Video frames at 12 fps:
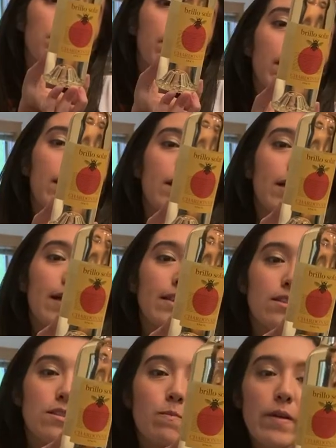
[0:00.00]
Make like the
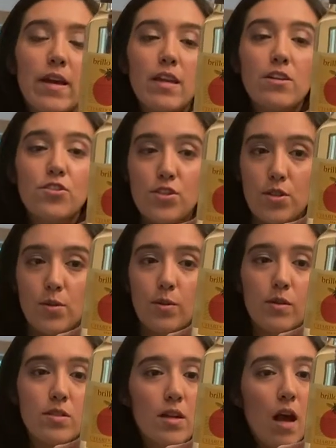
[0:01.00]
Spanish do.
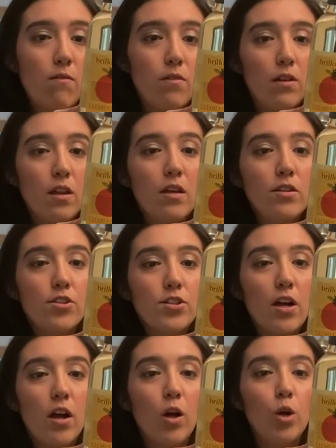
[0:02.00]
Stop for lunch,
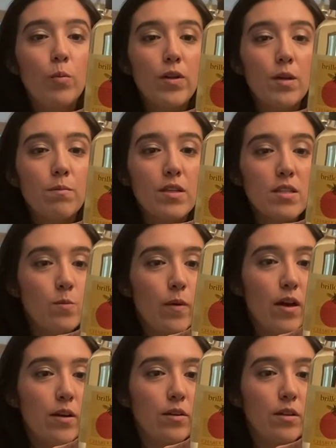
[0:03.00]
open up this
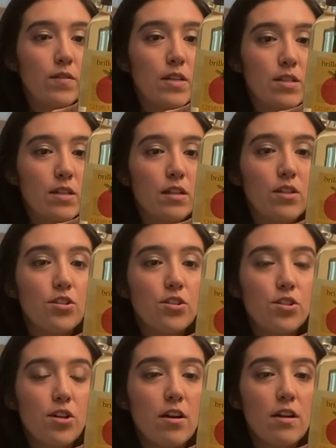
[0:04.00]
bottle of this
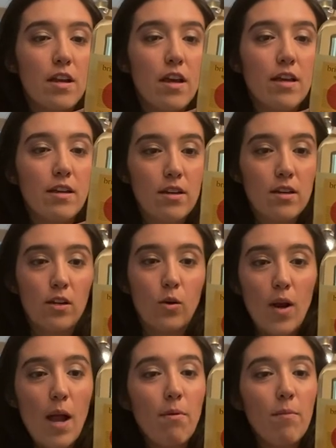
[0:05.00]
delicious Chardonnay,
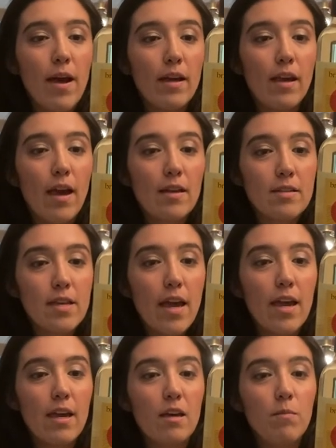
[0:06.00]
grab a baguette,
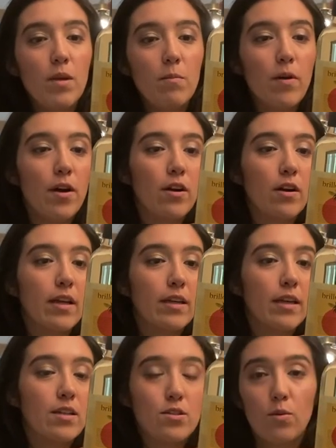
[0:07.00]
ham, and butter, and
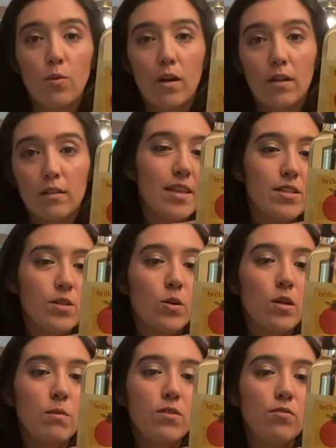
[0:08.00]
get to work. This
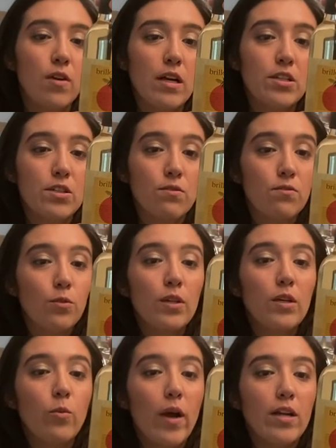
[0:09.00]
creamy, fresh, and
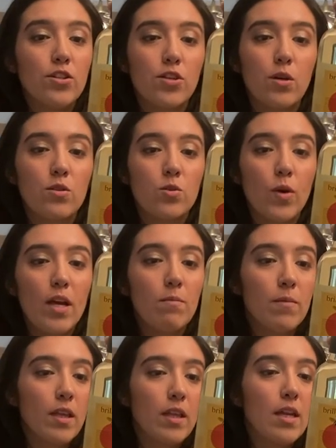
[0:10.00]
fruity white shows ripe
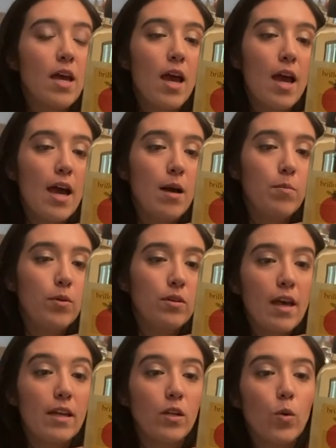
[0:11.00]
melon, apple,
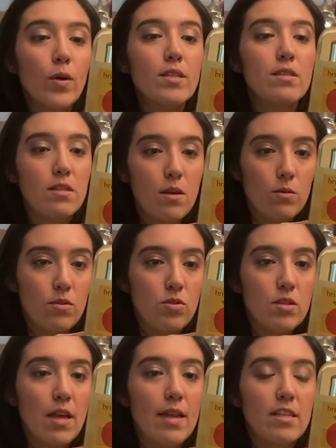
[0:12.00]
and quince notes,
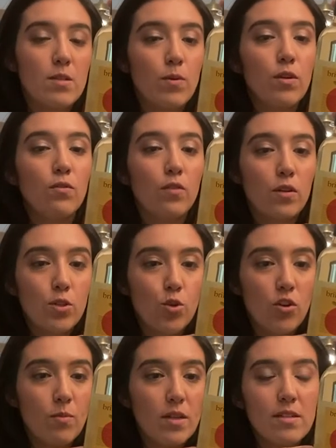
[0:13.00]
and is built for
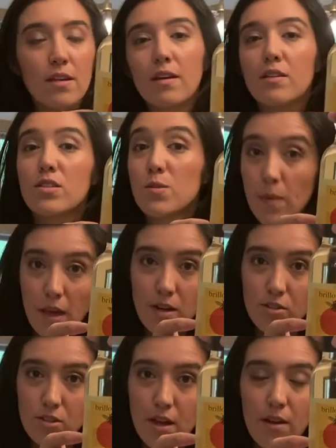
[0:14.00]
enjoyment,
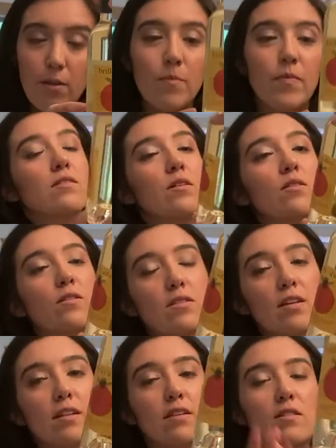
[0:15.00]
Spanish style. So it looks
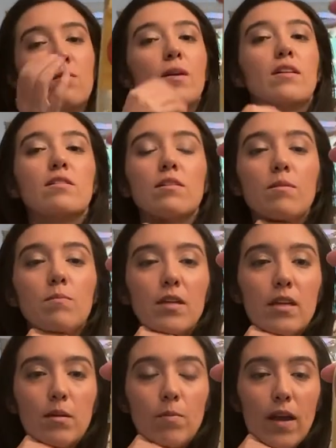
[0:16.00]
like this is meant to
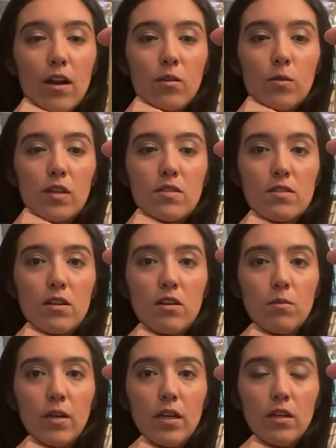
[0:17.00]
be paired with
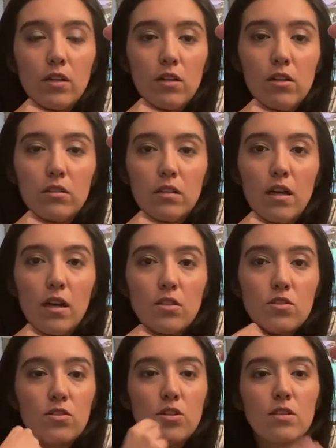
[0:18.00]
some cold cuts
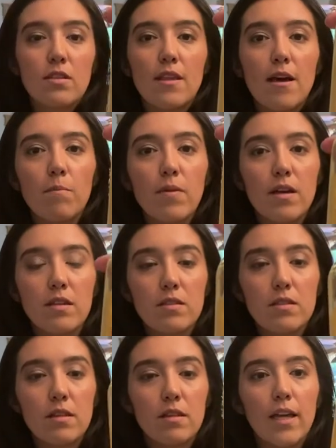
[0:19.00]
or just
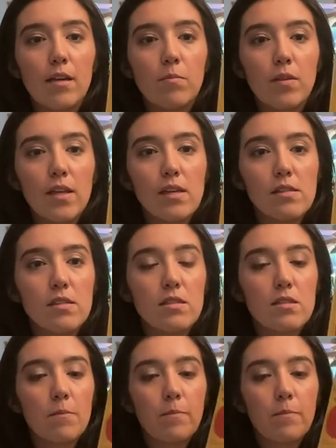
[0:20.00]
tapas, light plates.